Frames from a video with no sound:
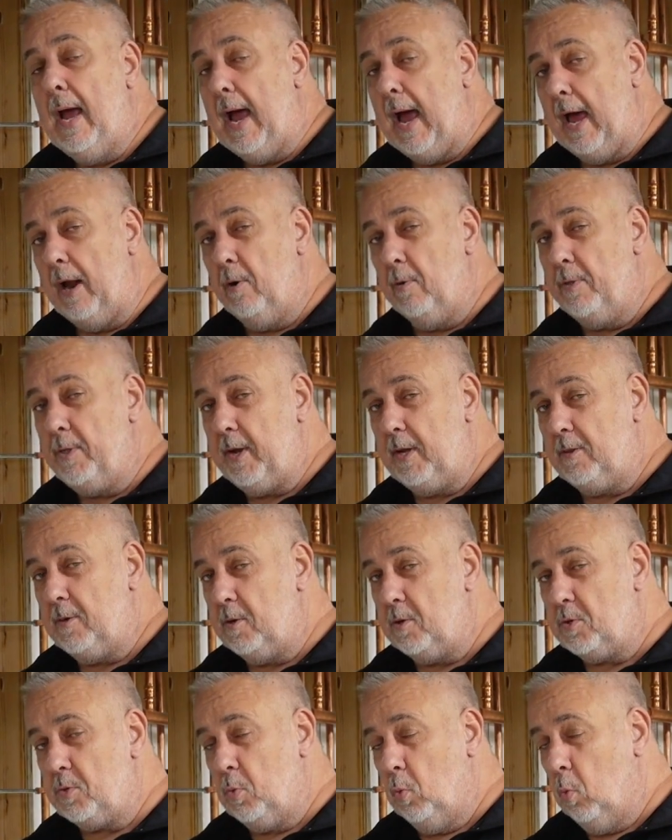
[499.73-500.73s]
I don't think
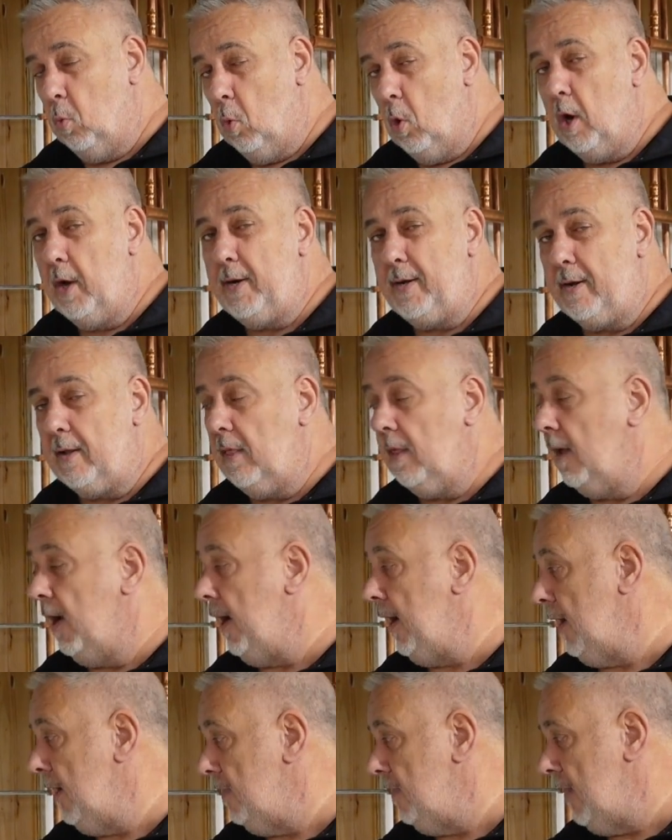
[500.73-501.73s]
there's one
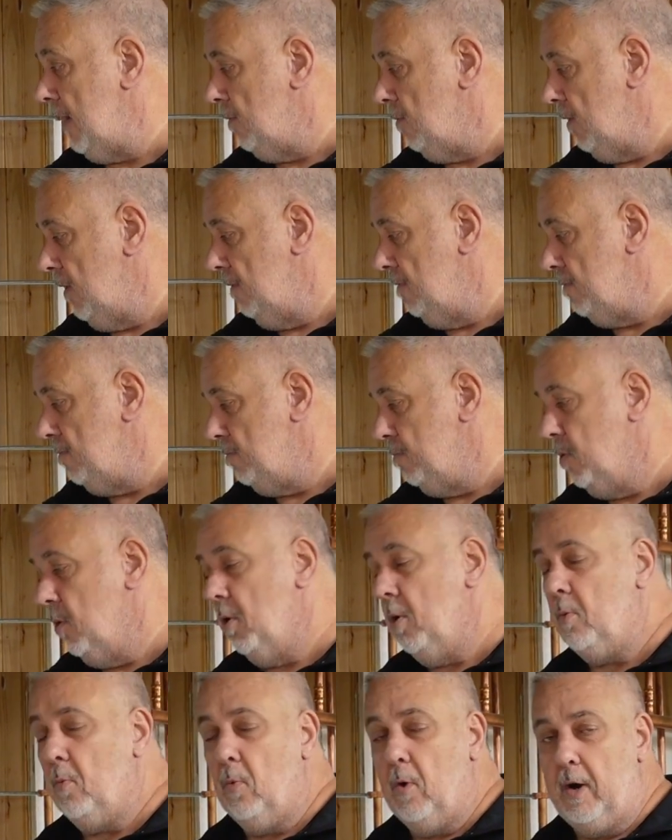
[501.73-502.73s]
client that we've
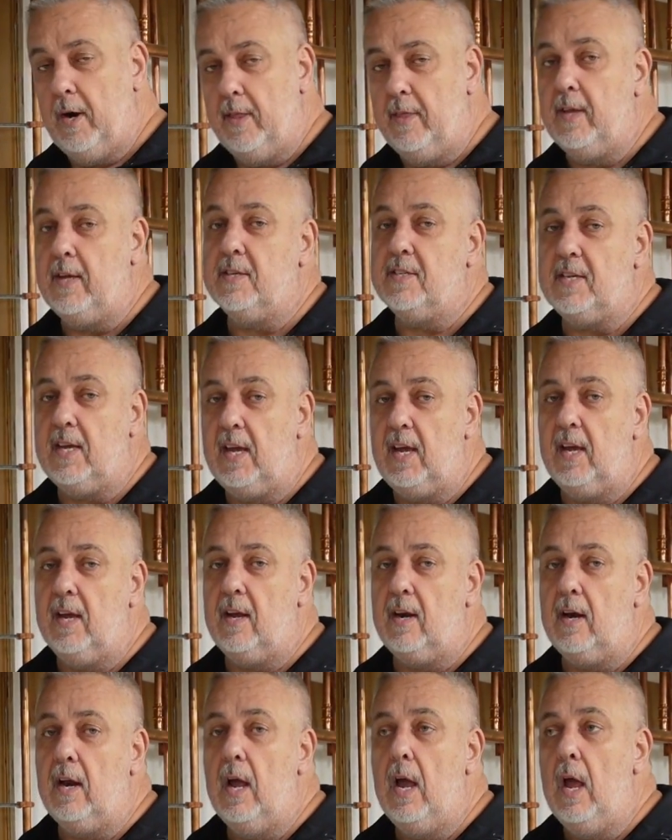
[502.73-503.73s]
put one of these
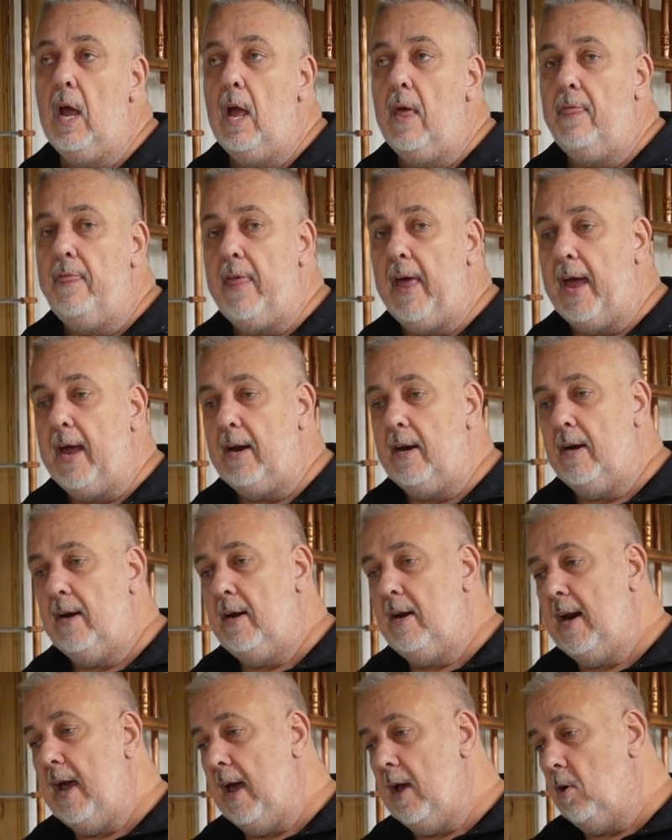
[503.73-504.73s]
in
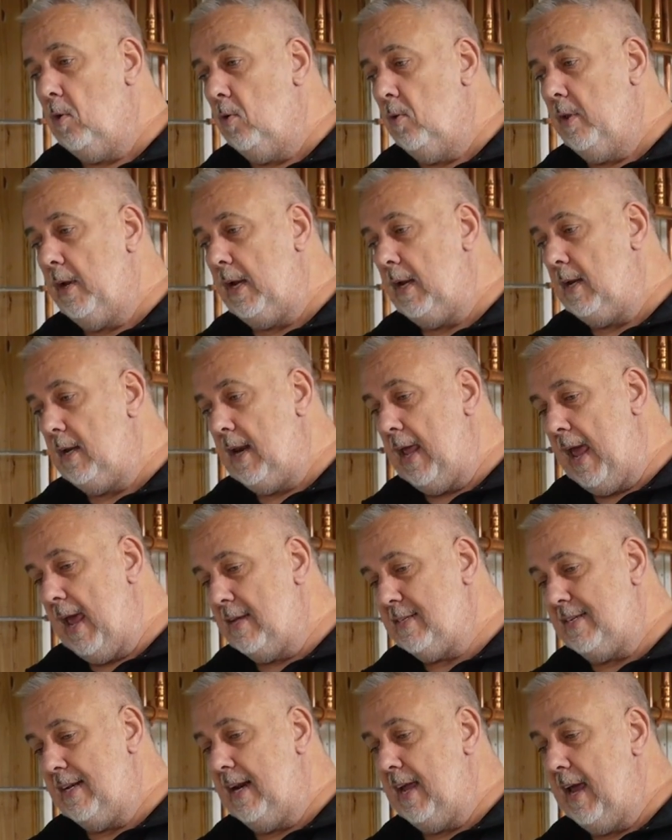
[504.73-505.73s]
that not only
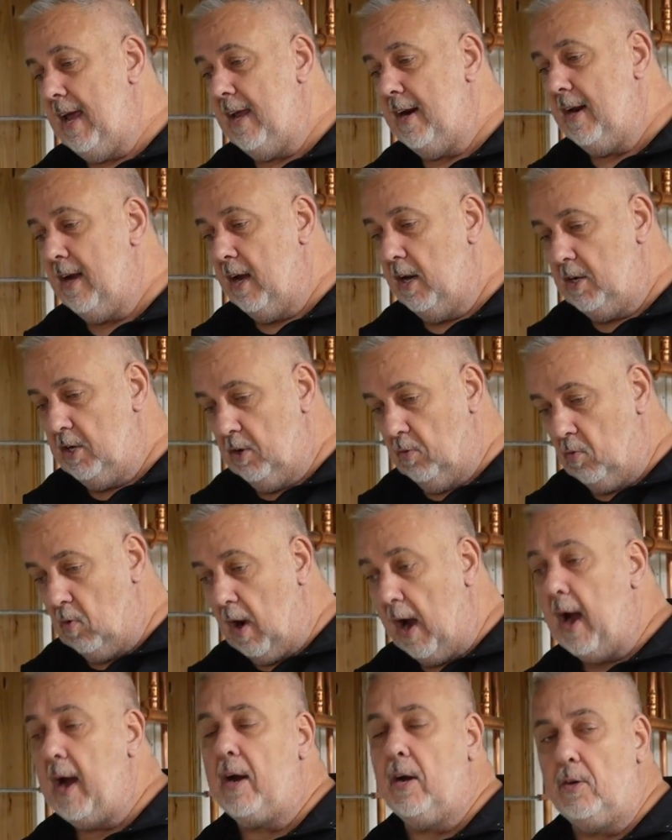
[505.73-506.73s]
hasn't had a
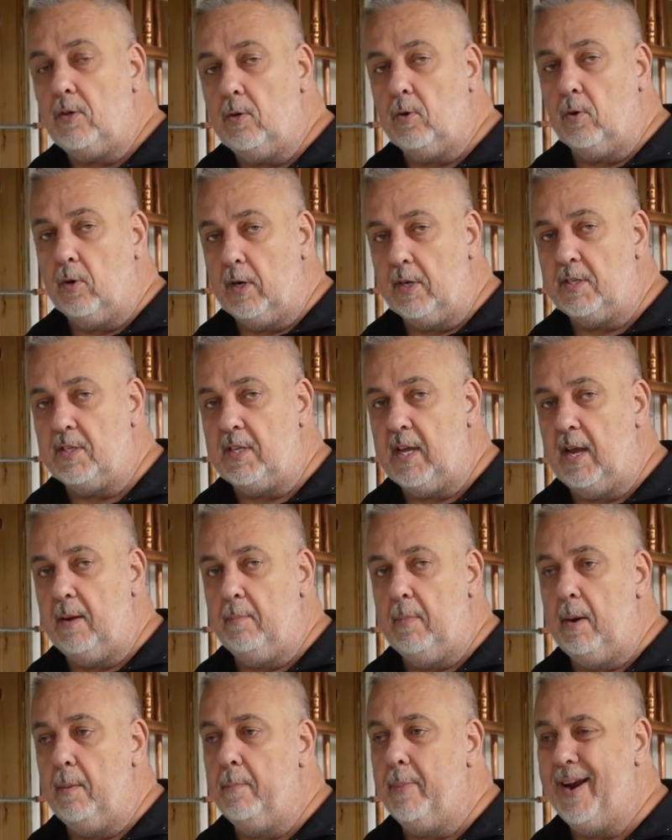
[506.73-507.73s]
derogatory
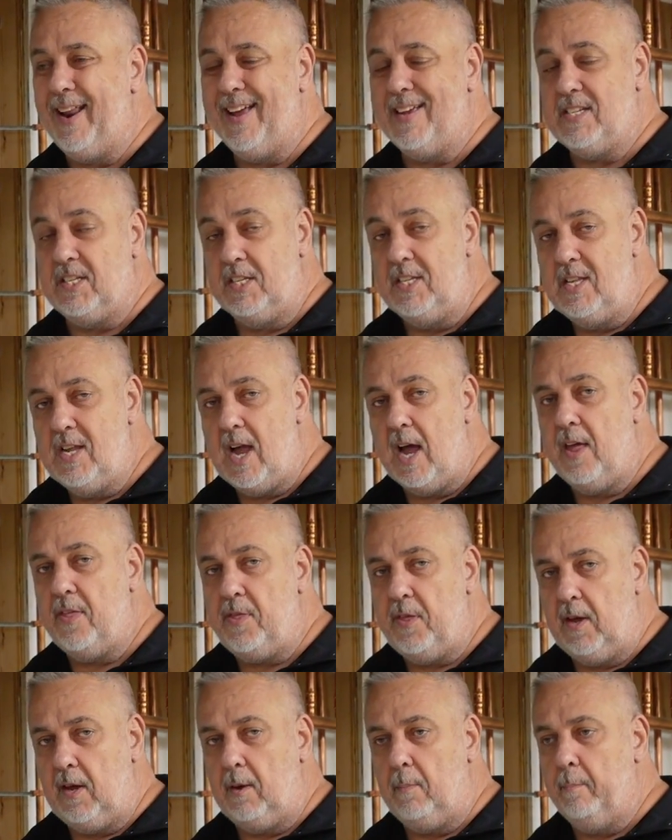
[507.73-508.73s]
statement, but has
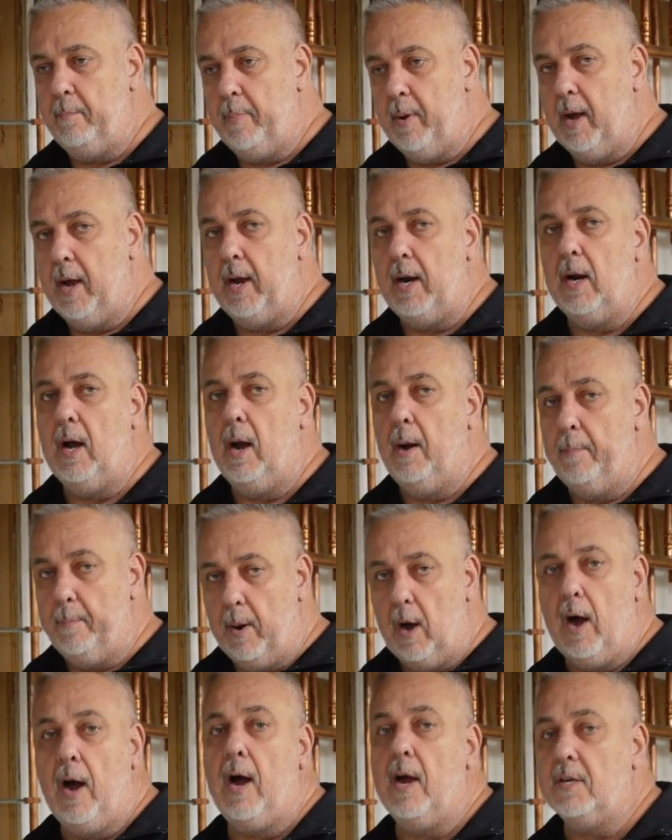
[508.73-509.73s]
nothing but a
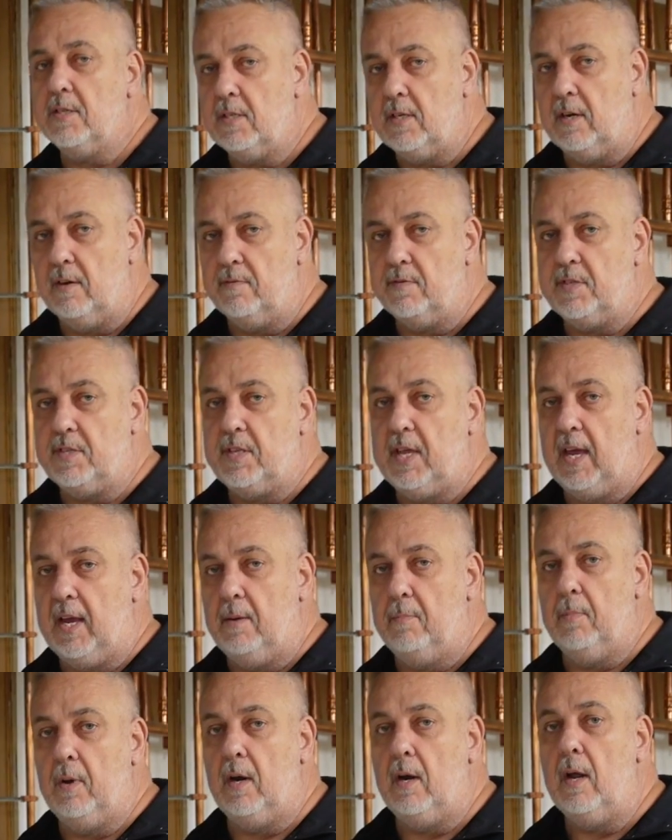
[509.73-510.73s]
positive
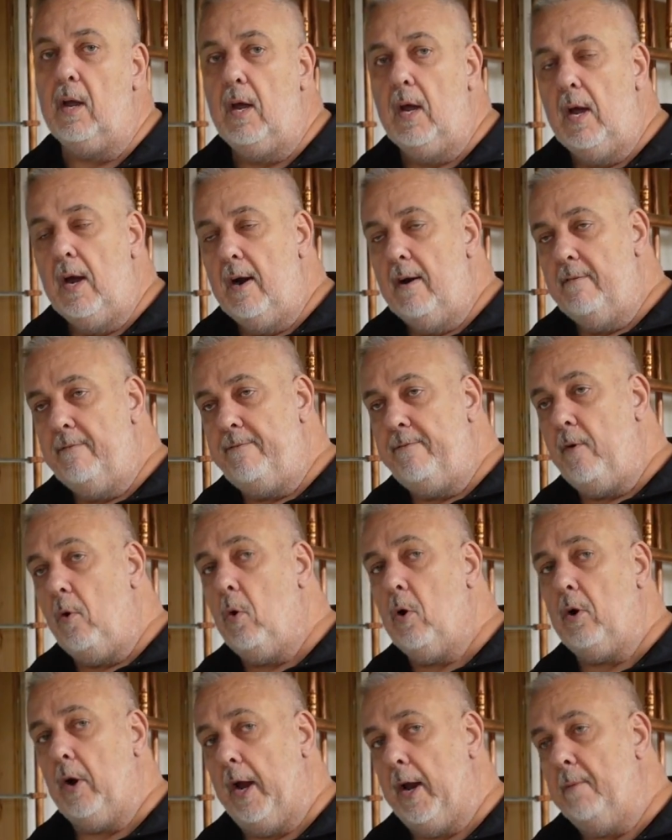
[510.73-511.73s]
statement
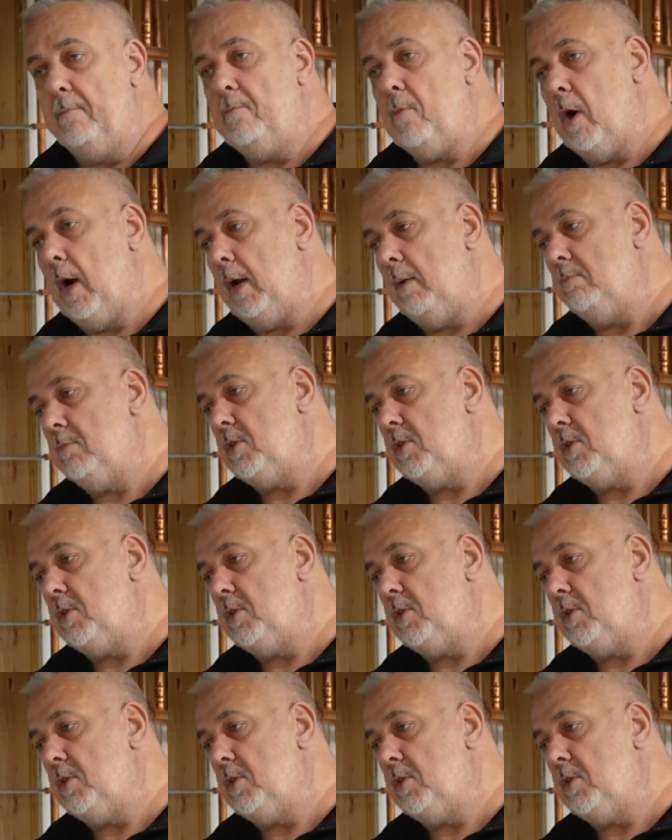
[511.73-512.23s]
for it, right?